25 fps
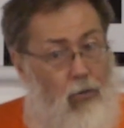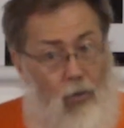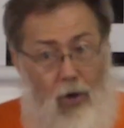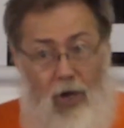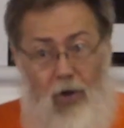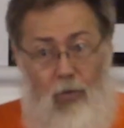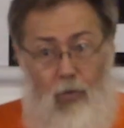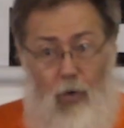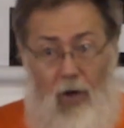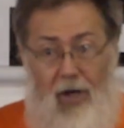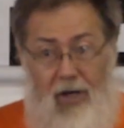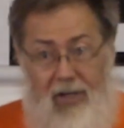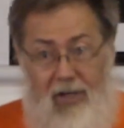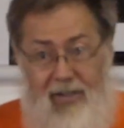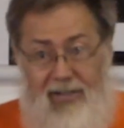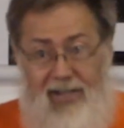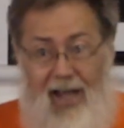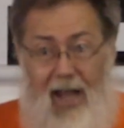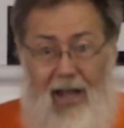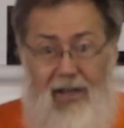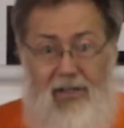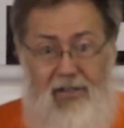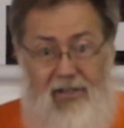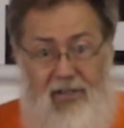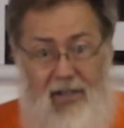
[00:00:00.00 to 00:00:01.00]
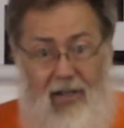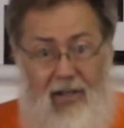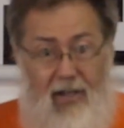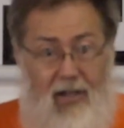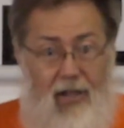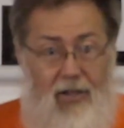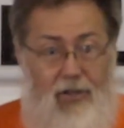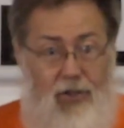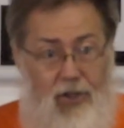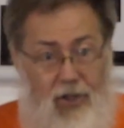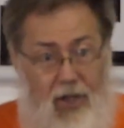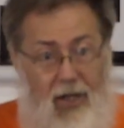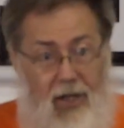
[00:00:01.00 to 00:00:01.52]
We were
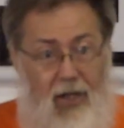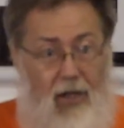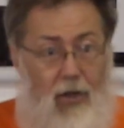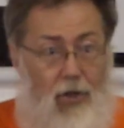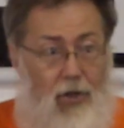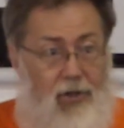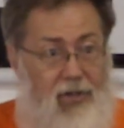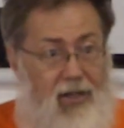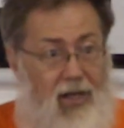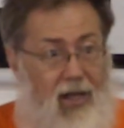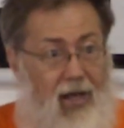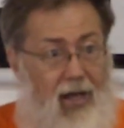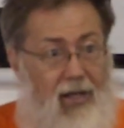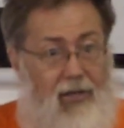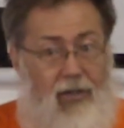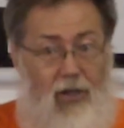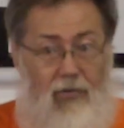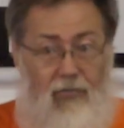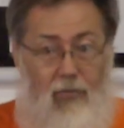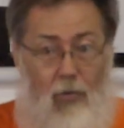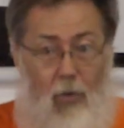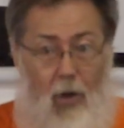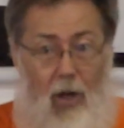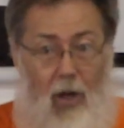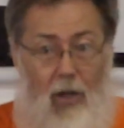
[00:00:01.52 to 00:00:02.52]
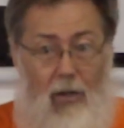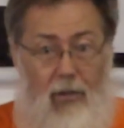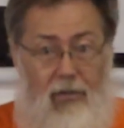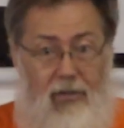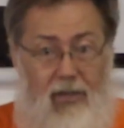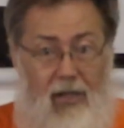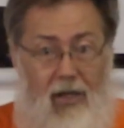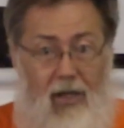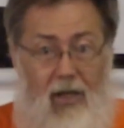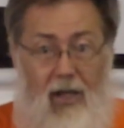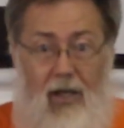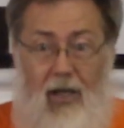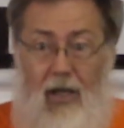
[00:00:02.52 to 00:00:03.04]
dancing a jig on the head of
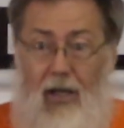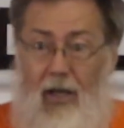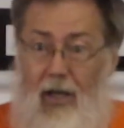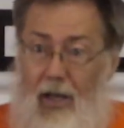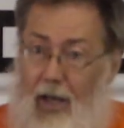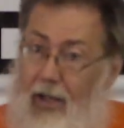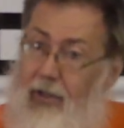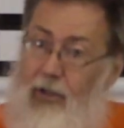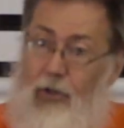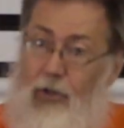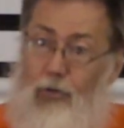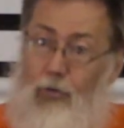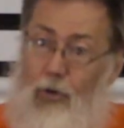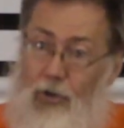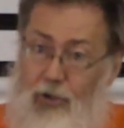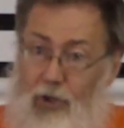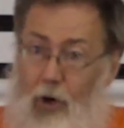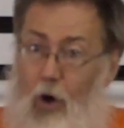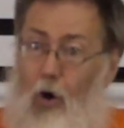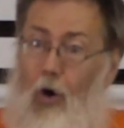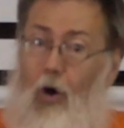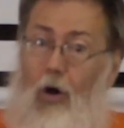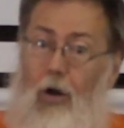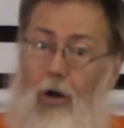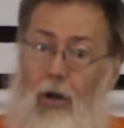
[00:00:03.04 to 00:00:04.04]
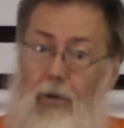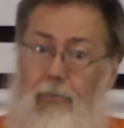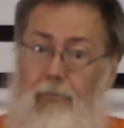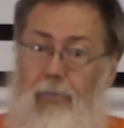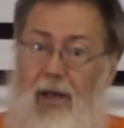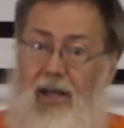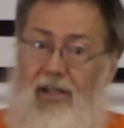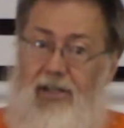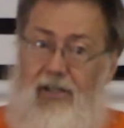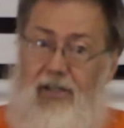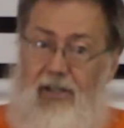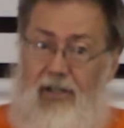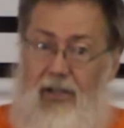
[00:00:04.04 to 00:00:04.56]
Walter, and it was all
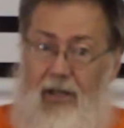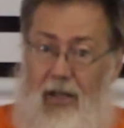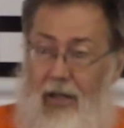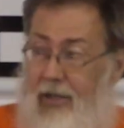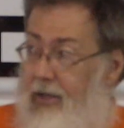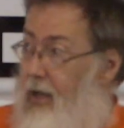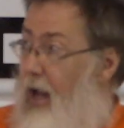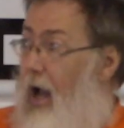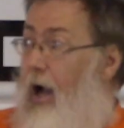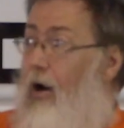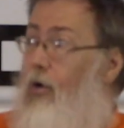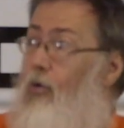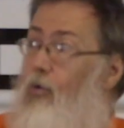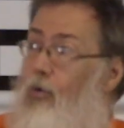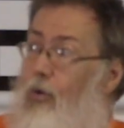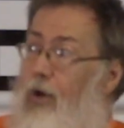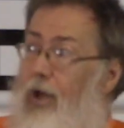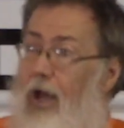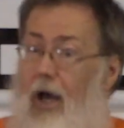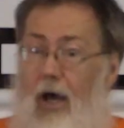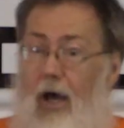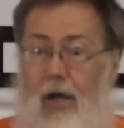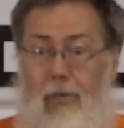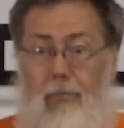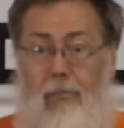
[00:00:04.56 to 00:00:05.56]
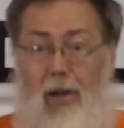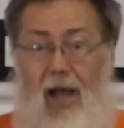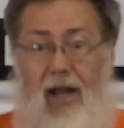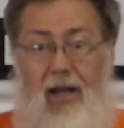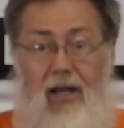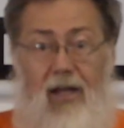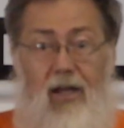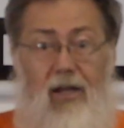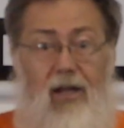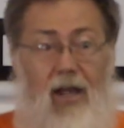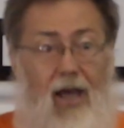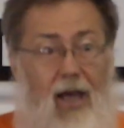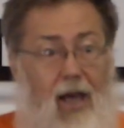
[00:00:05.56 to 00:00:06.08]
messy. And now we are
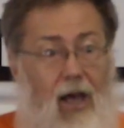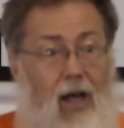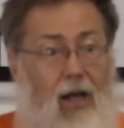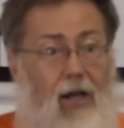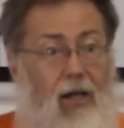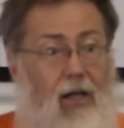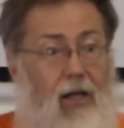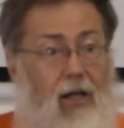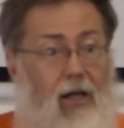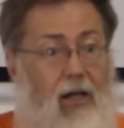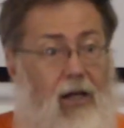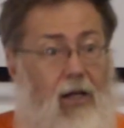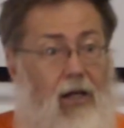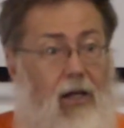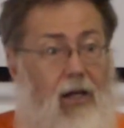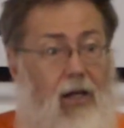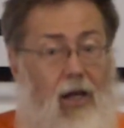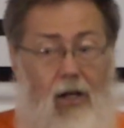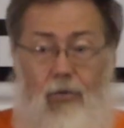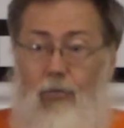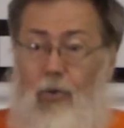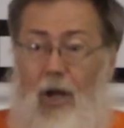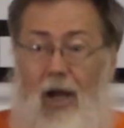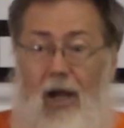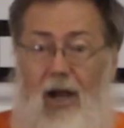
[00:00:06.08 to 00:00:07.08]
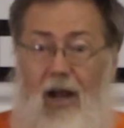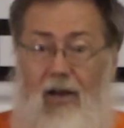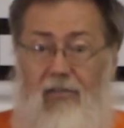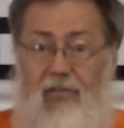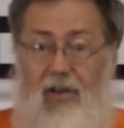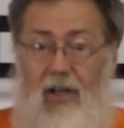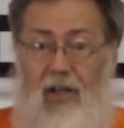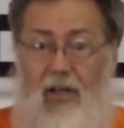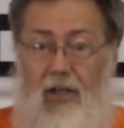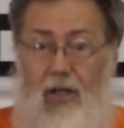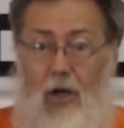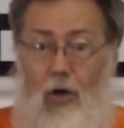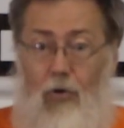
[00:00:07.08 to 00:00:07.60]
back in hell, and we are
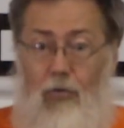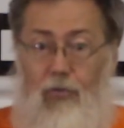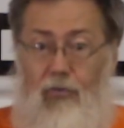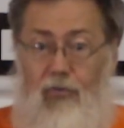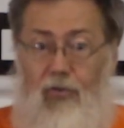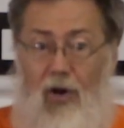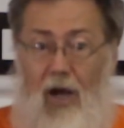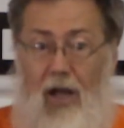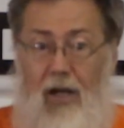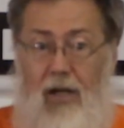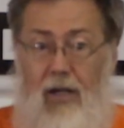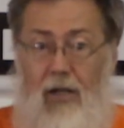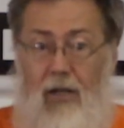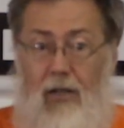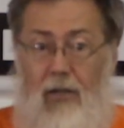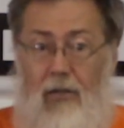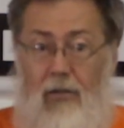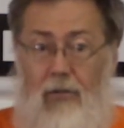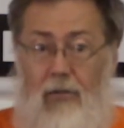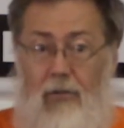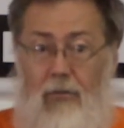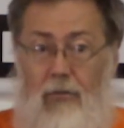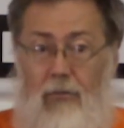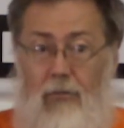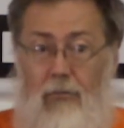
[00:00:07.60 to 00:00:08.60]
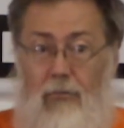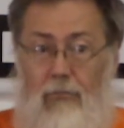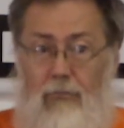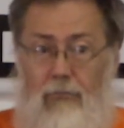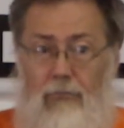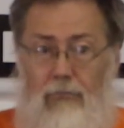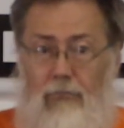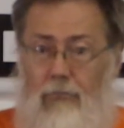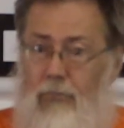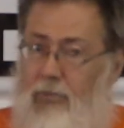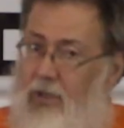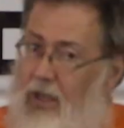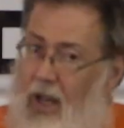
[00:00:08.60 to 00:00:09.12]
having no fun.
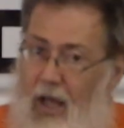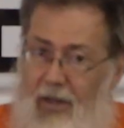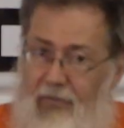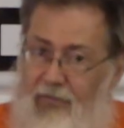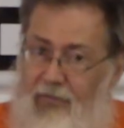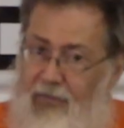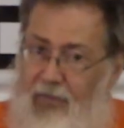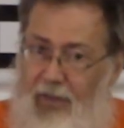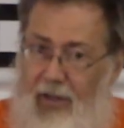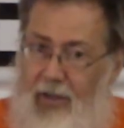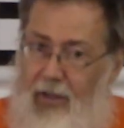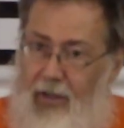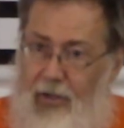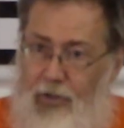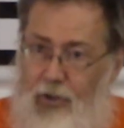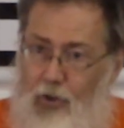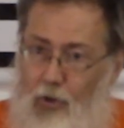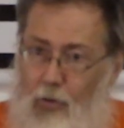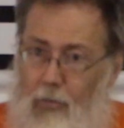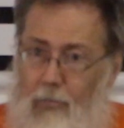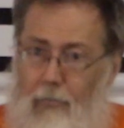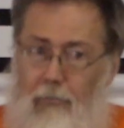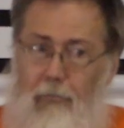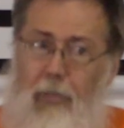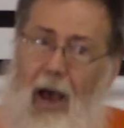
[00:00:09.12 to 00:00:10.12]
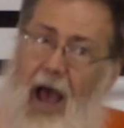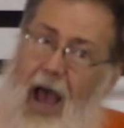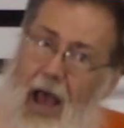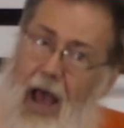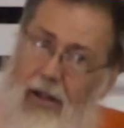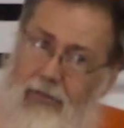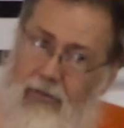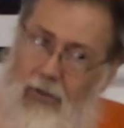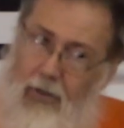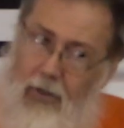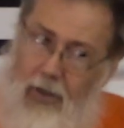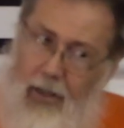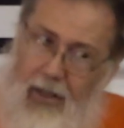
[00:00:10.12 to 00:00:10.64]
Nothing is to
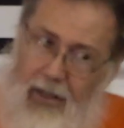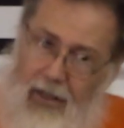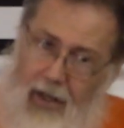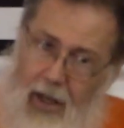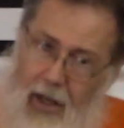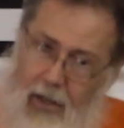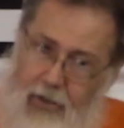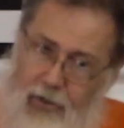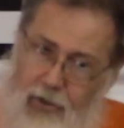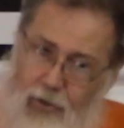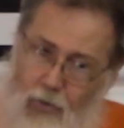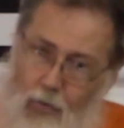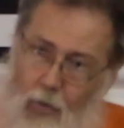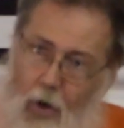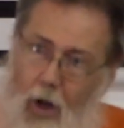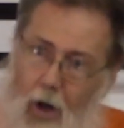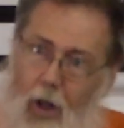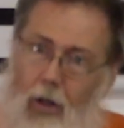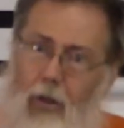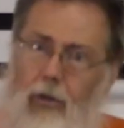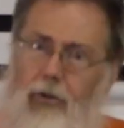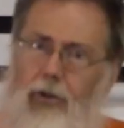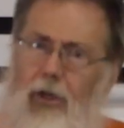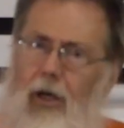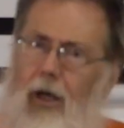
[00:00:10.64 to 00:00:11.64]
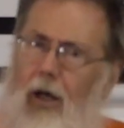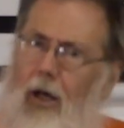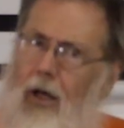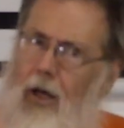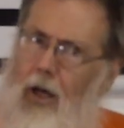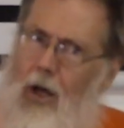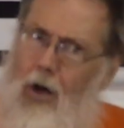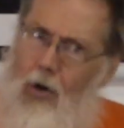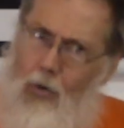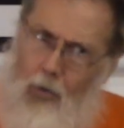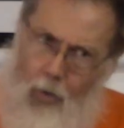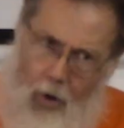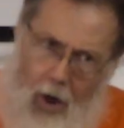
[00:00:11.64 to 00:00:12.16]
battle against Walter.
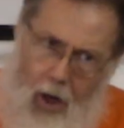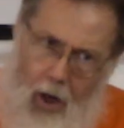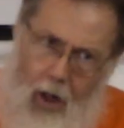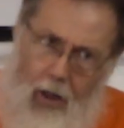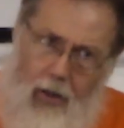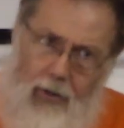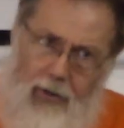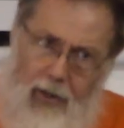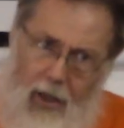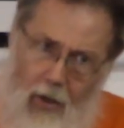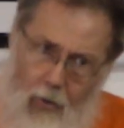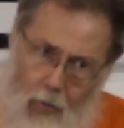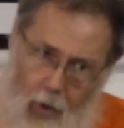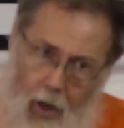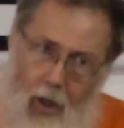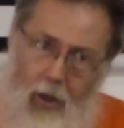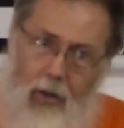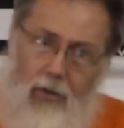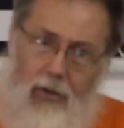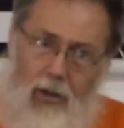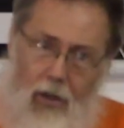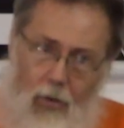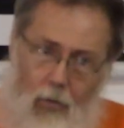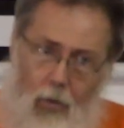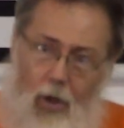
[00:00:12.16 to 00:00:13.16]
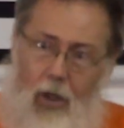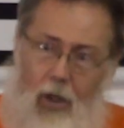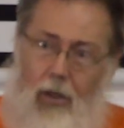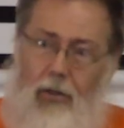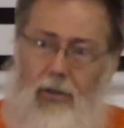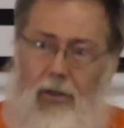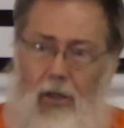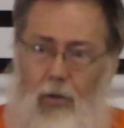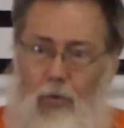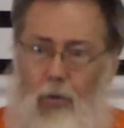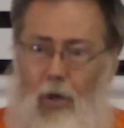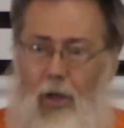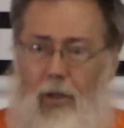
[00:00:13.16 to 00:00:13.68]
Walter, Walter,
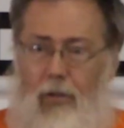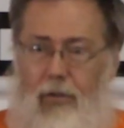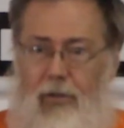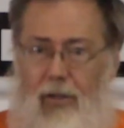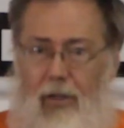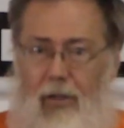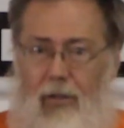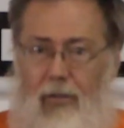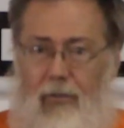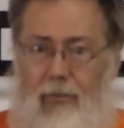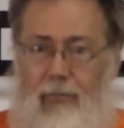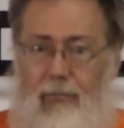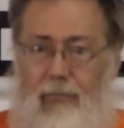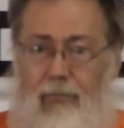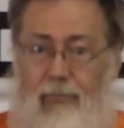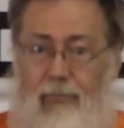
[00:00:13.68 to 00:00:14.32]
Walter, Walter.